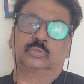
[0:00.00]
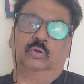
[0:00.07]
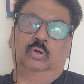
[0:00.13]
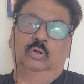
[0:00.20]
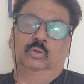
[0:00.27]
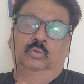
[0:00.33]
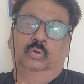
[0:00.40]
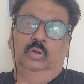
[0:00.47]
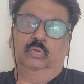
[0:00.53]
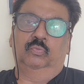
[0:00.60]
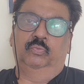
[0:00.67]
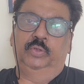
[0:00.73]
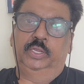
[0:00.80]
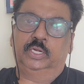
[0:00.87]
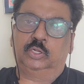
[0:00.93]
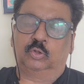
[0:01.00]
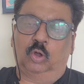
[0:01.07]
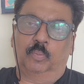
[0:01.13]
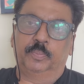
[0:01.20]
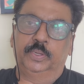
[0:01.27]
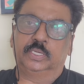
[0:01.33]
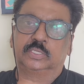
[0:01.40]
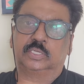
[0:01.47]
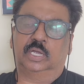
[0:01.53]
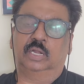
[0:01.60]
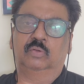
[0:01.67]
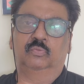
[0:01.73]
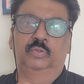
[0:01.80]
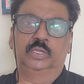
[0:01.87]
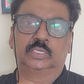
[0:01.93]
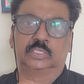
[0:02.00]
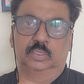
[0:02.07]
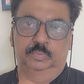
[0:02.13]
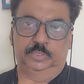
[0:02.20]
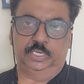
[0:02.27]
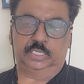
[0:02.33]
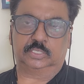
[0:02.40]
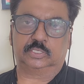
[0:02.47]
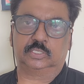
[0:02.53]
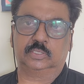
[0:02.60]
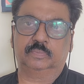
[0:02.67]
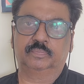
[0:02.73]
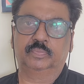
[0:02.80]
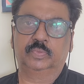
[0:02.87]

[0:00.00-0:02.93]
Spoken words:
on your weak topics and weak subjects.